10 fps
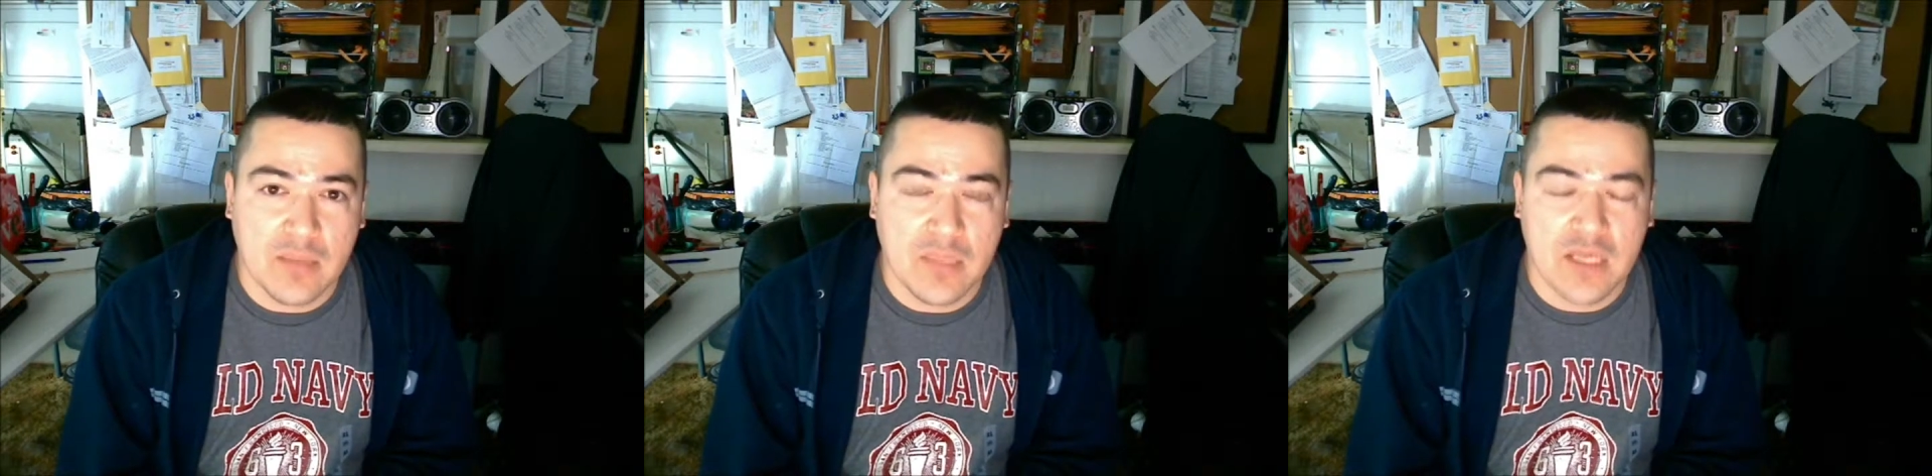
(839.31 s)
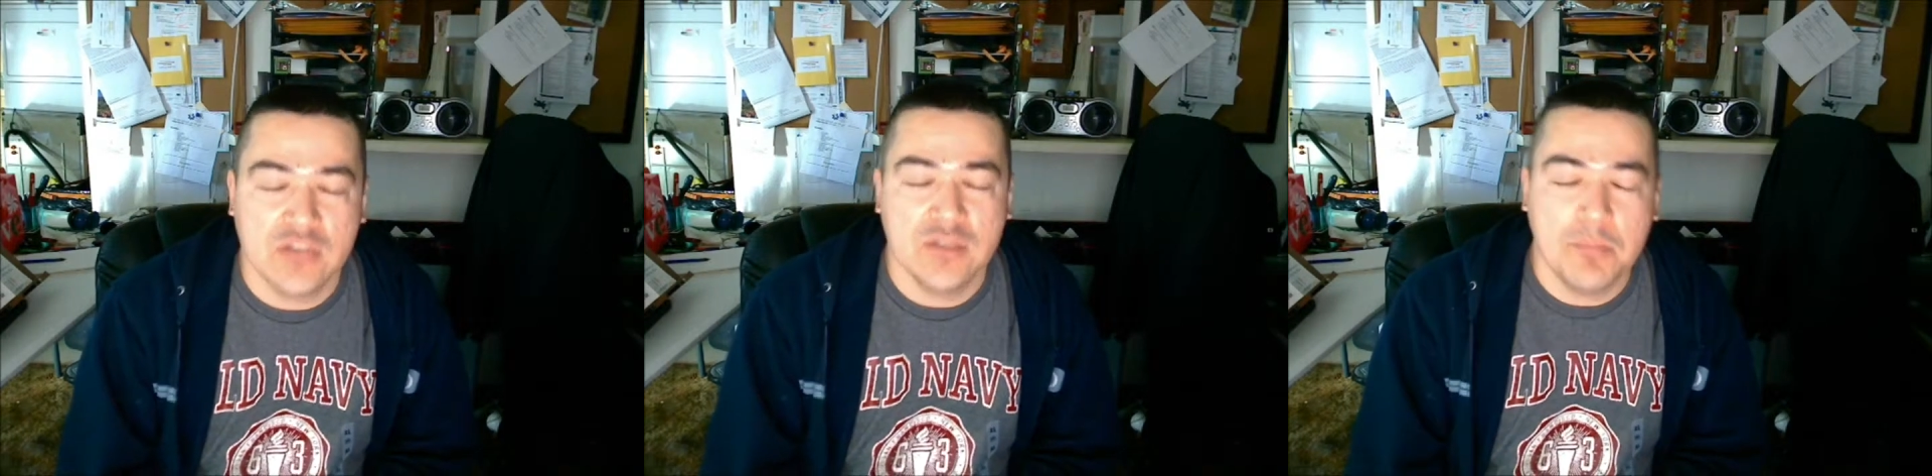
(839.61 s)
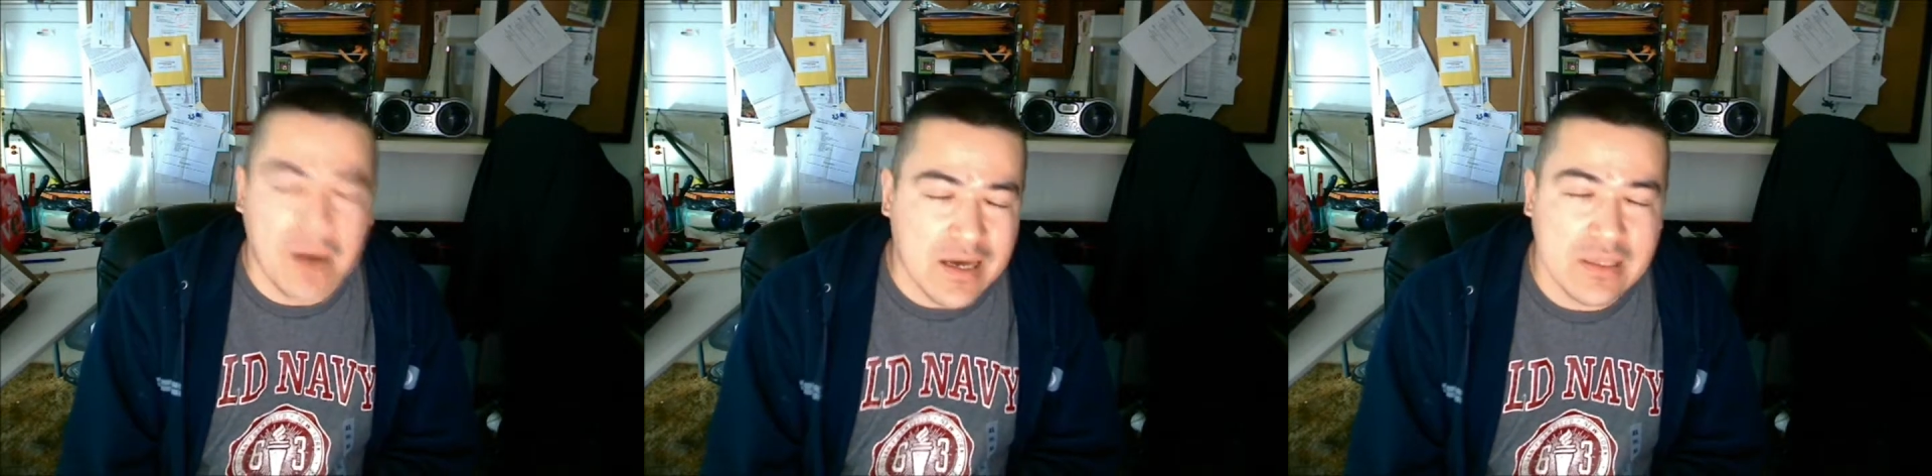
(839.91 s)
because you
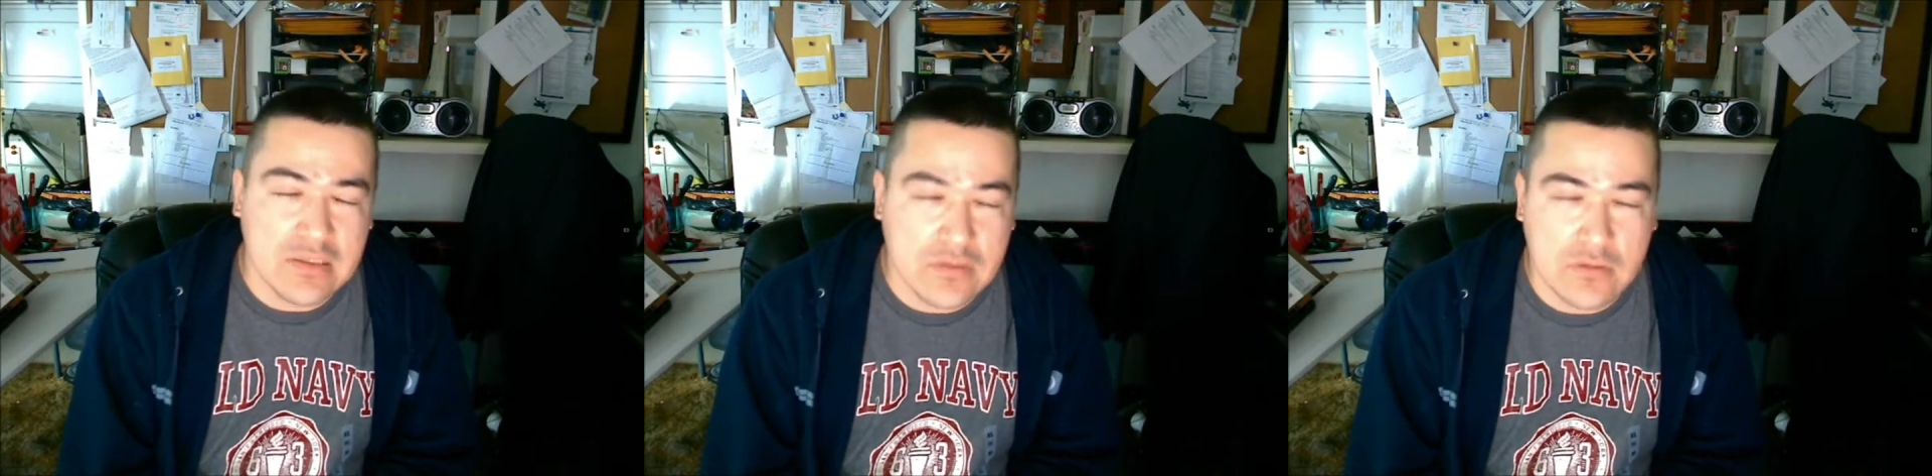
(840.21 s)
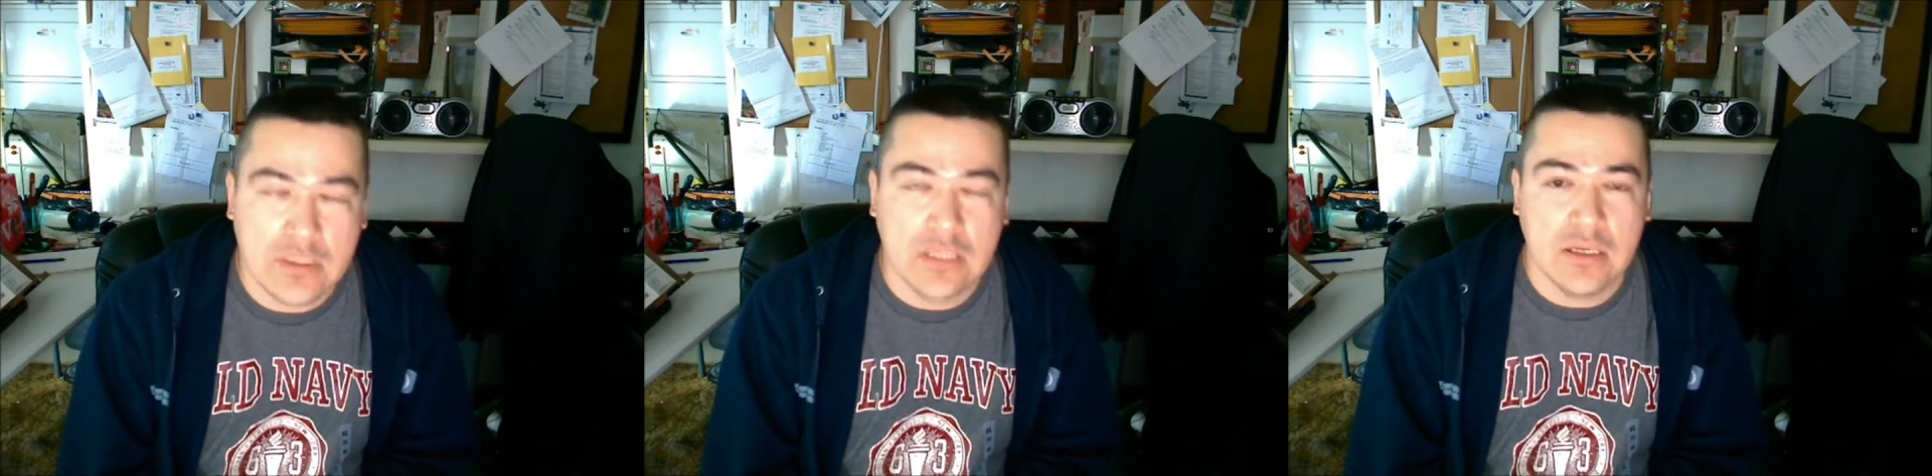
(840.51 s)
bought into it